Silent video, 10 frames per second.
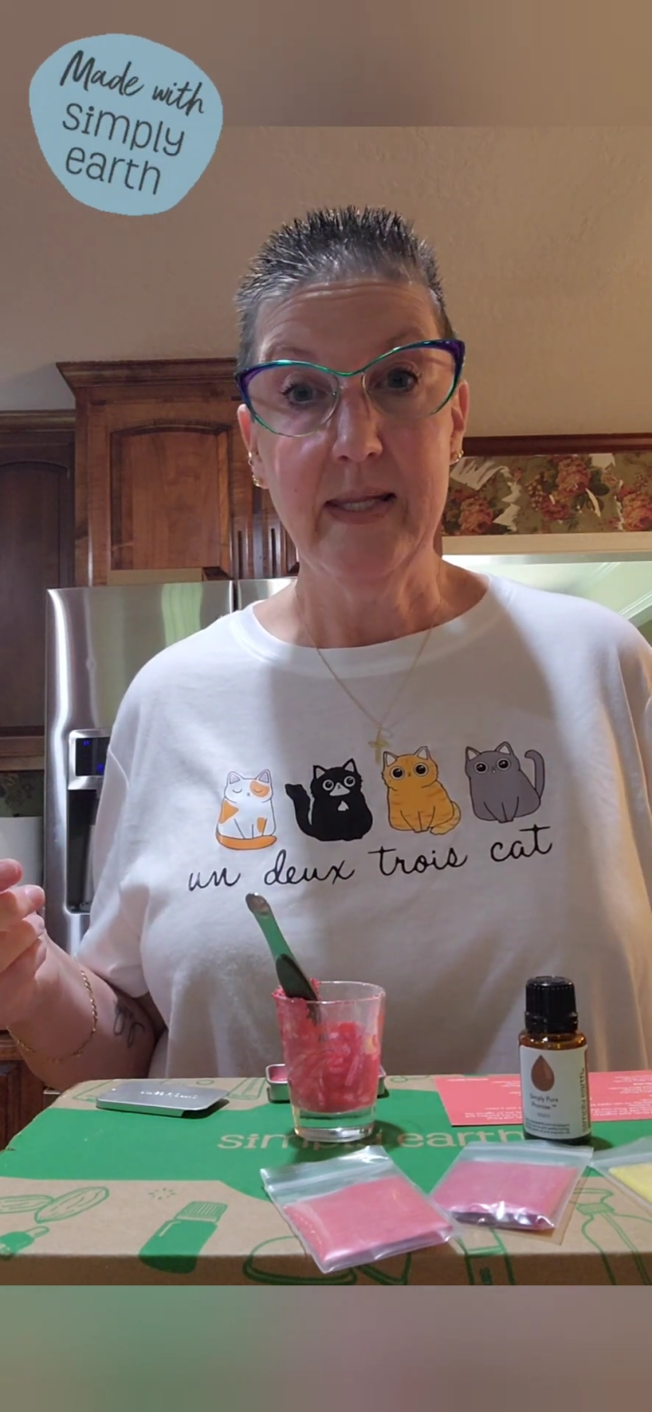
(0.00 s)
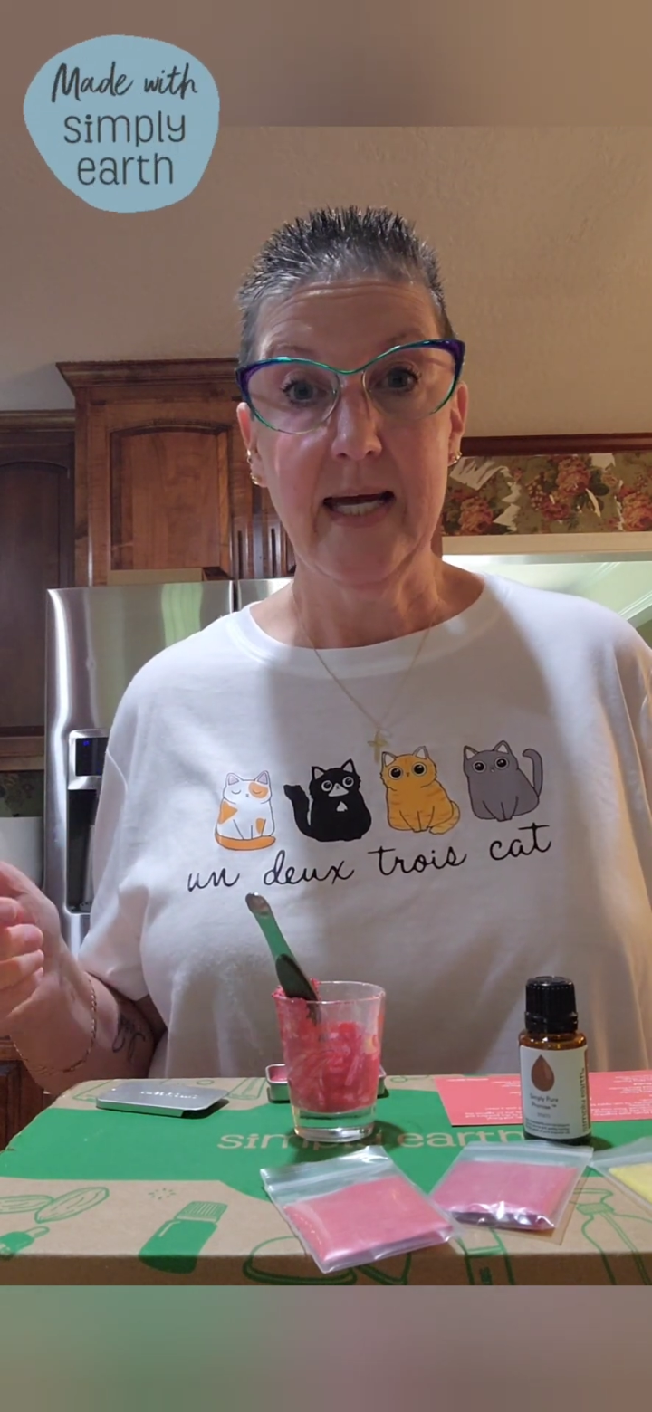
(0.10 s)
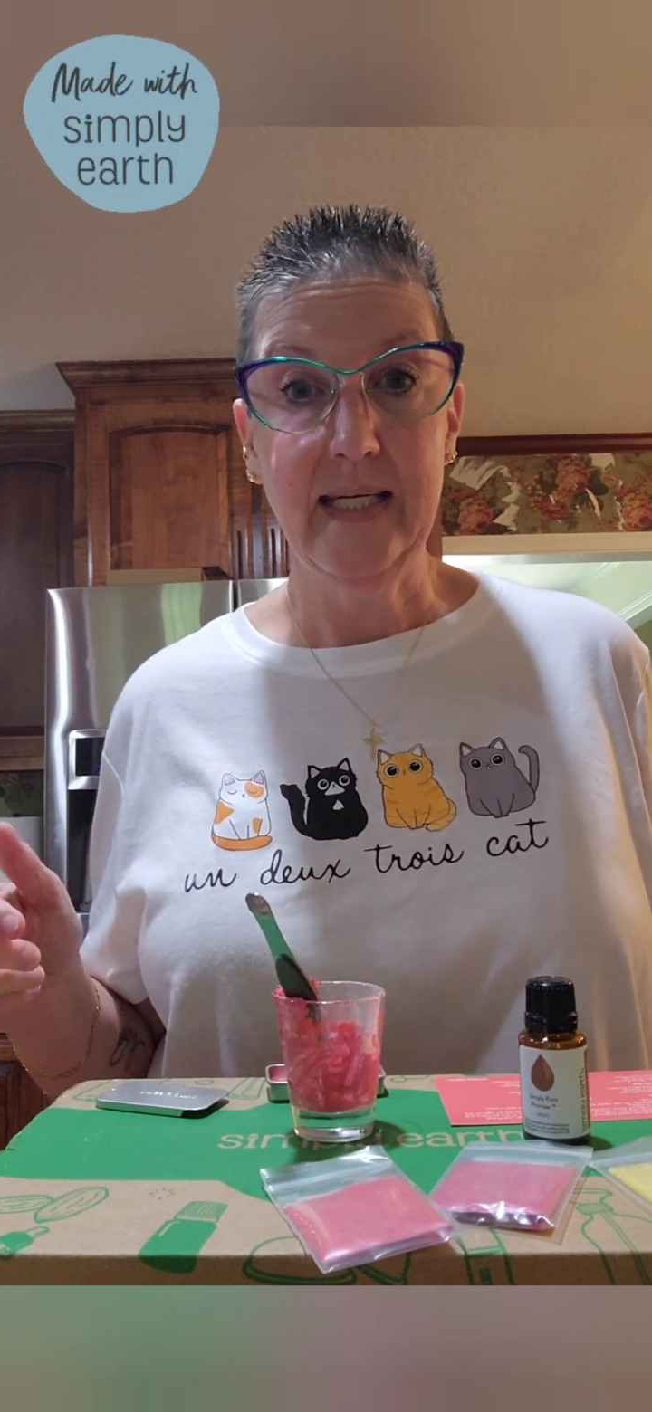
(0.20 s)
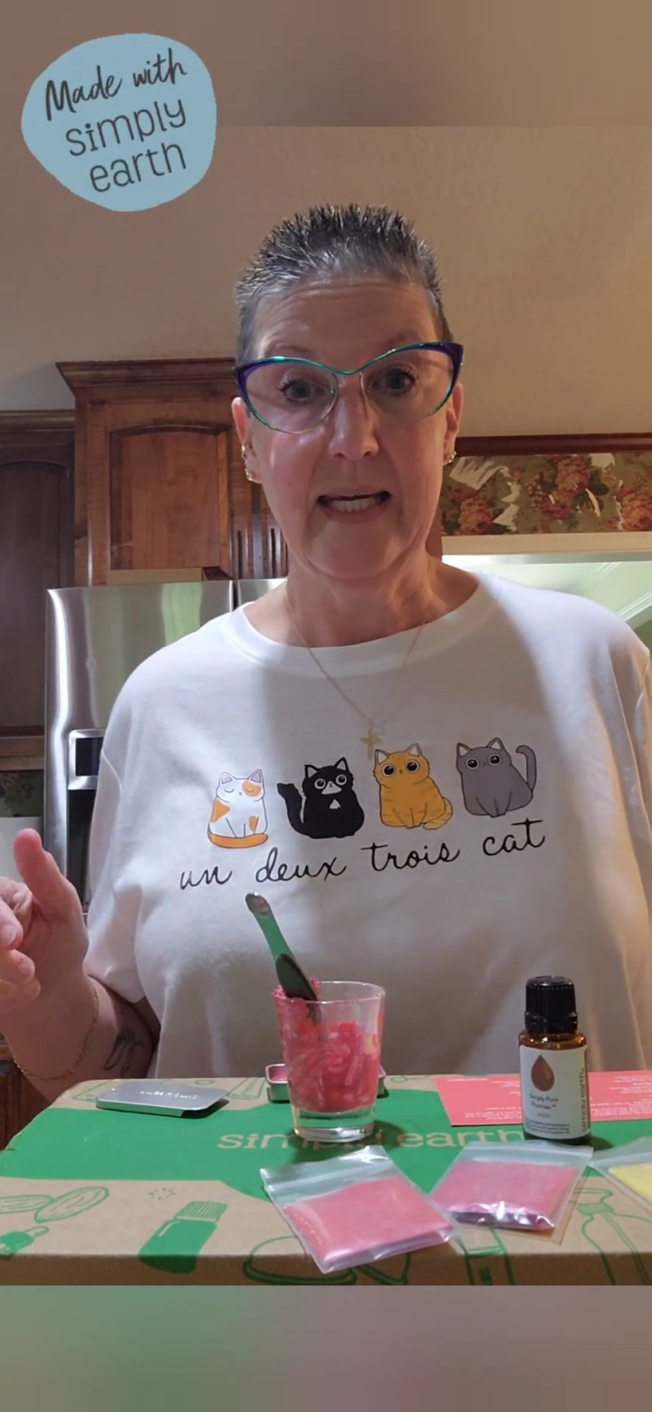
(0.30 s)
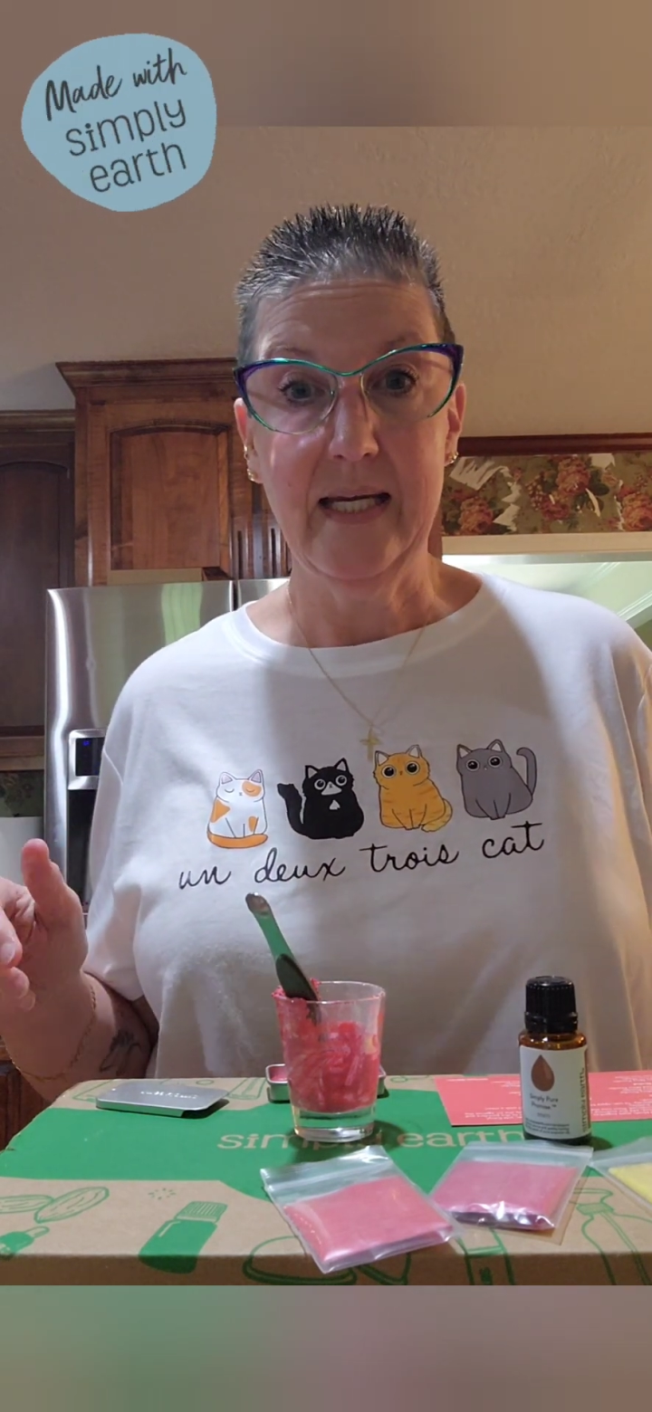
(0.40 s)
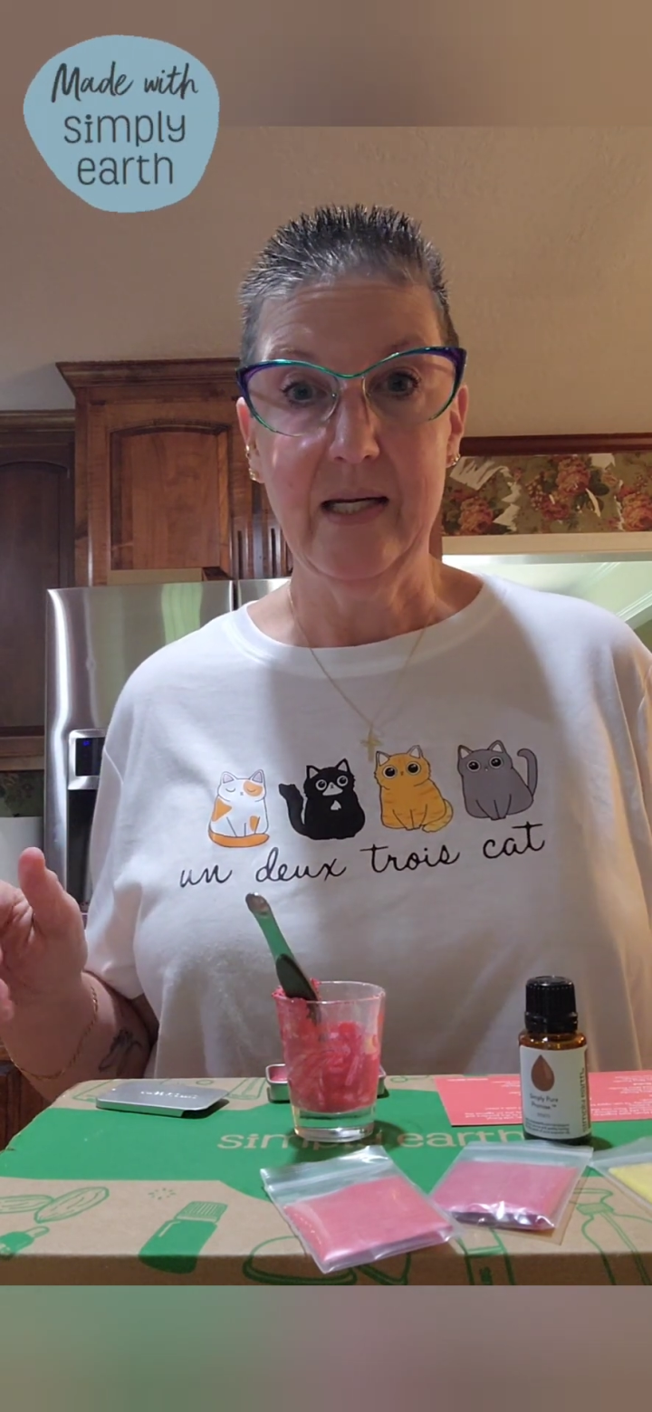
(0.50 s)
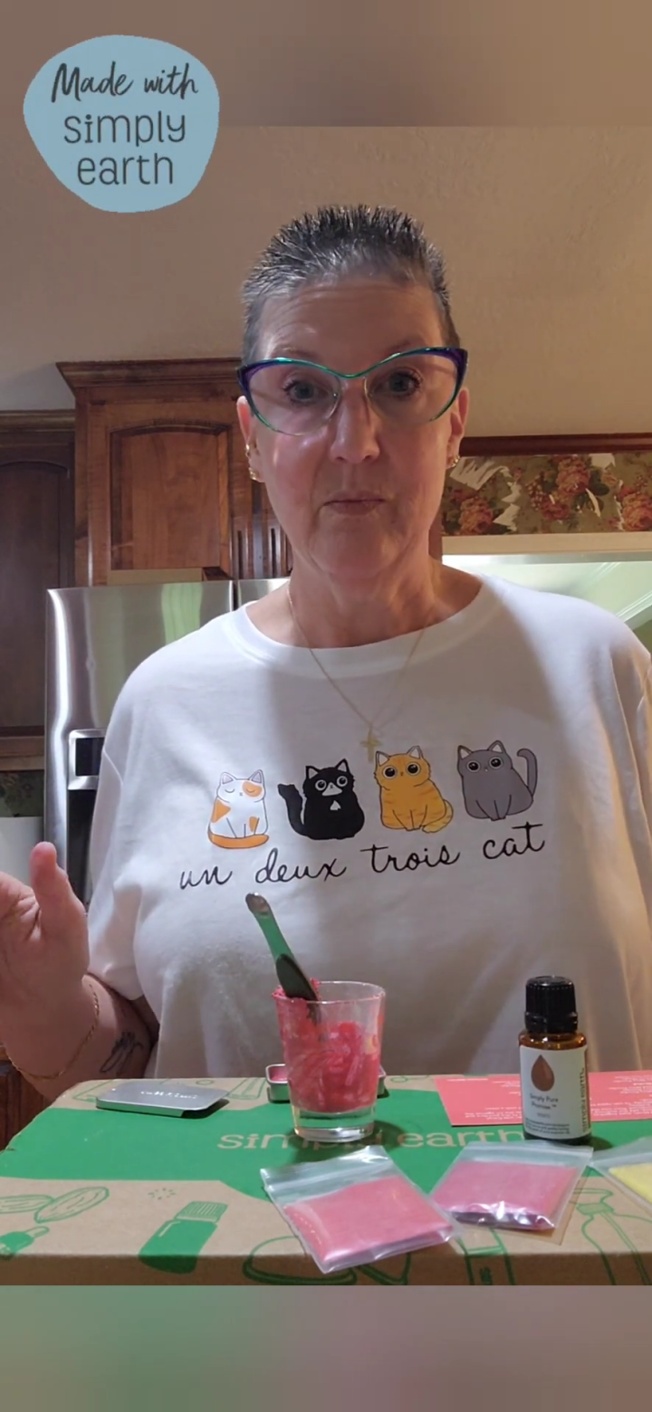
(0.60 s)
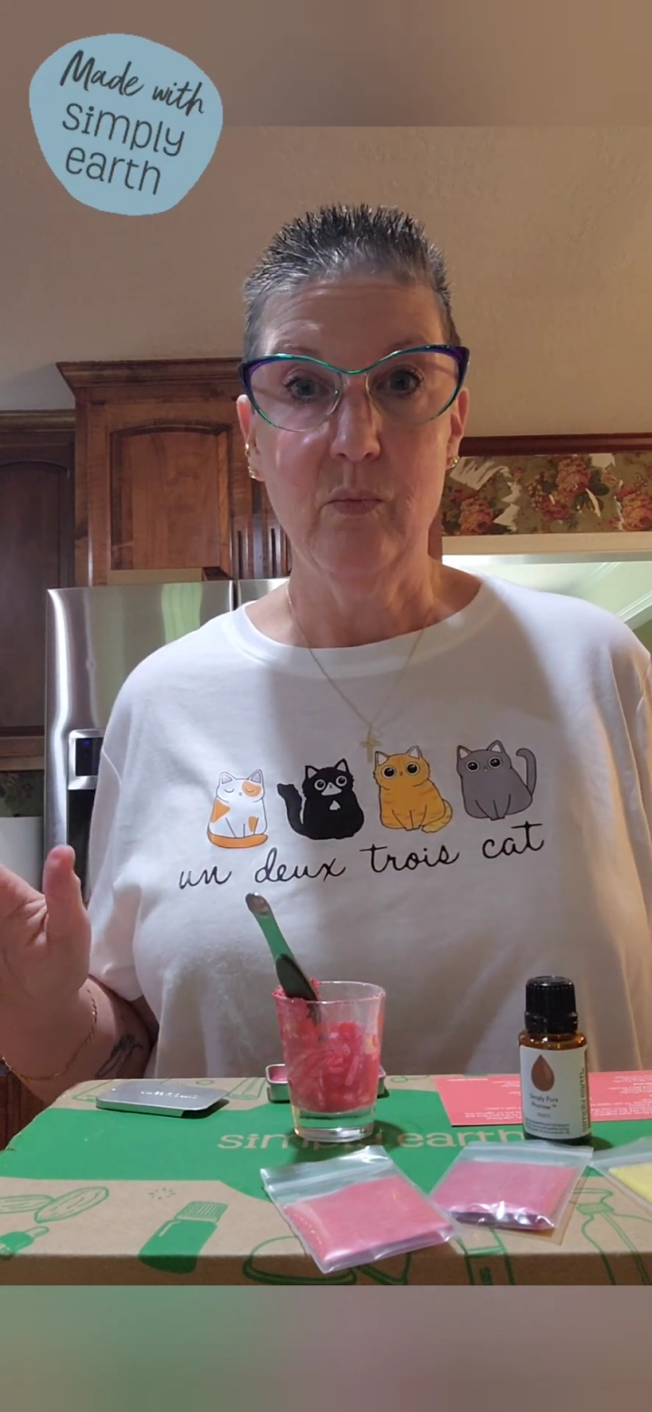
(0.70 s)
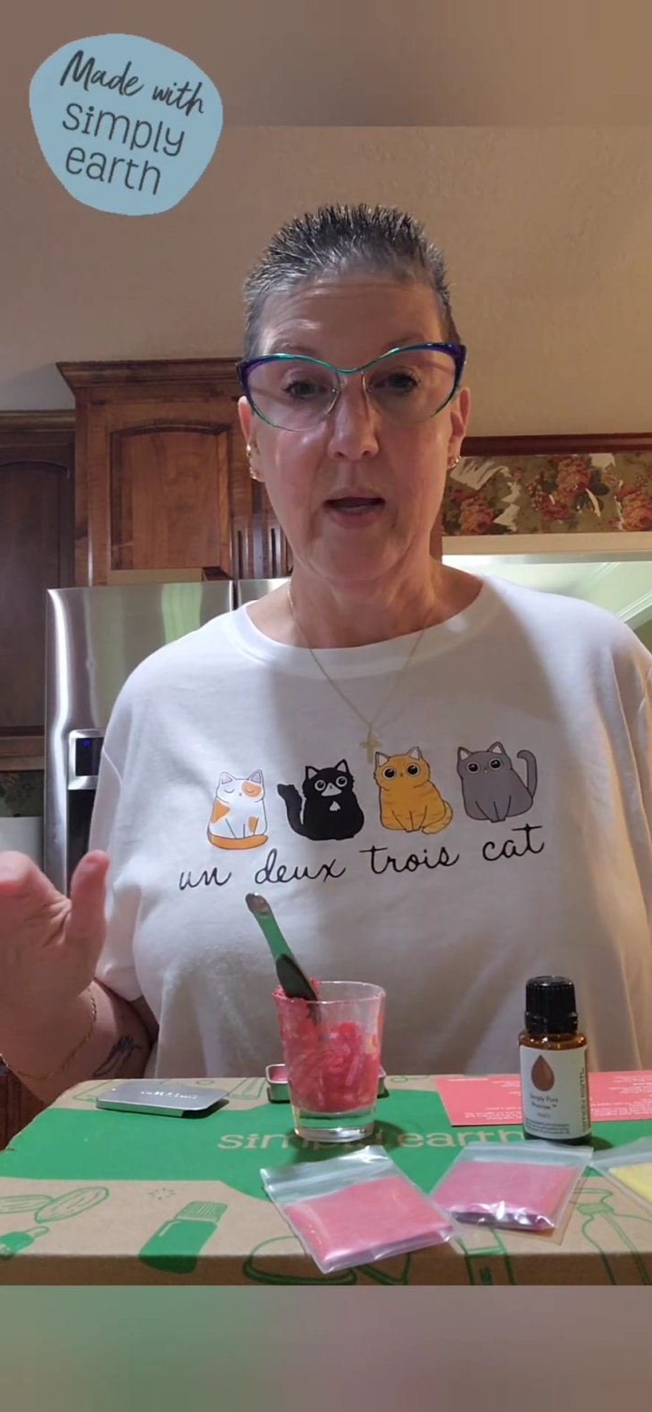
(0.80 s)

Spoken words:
that kit